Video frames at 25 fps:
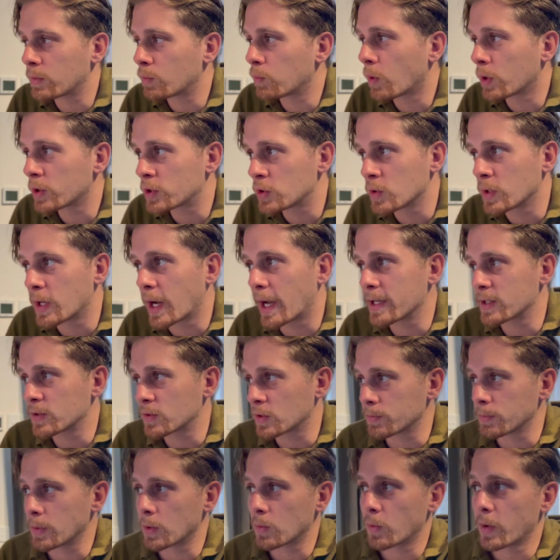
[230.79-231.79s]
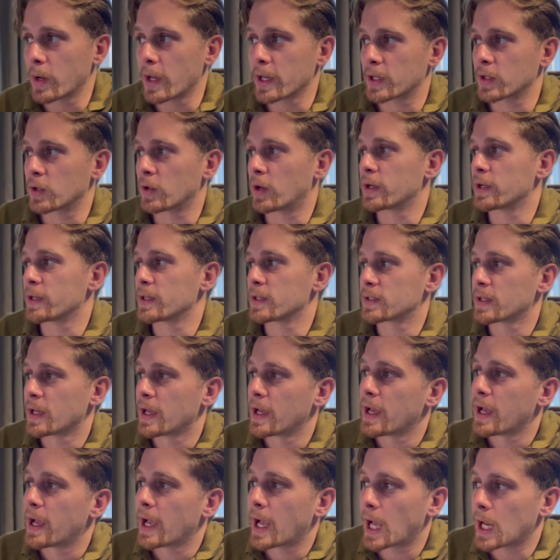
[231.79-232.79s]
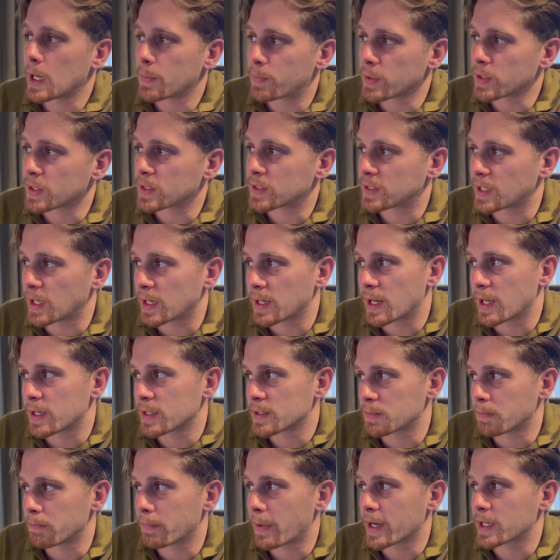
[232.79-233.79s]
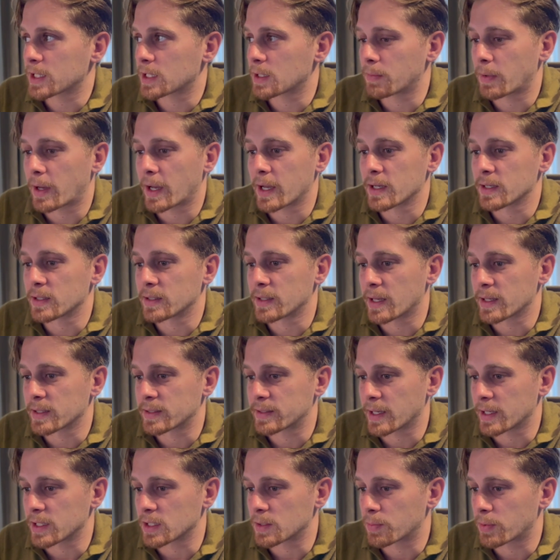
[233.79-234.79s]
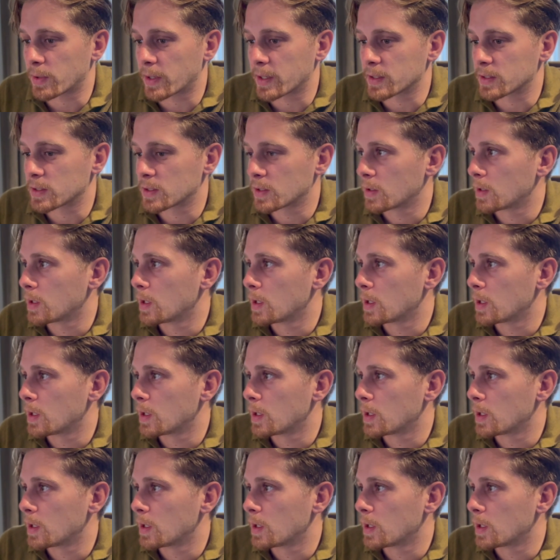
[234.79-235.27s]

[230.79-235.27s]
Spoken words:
what you guys could be working on is helping sellers maximize their sales price,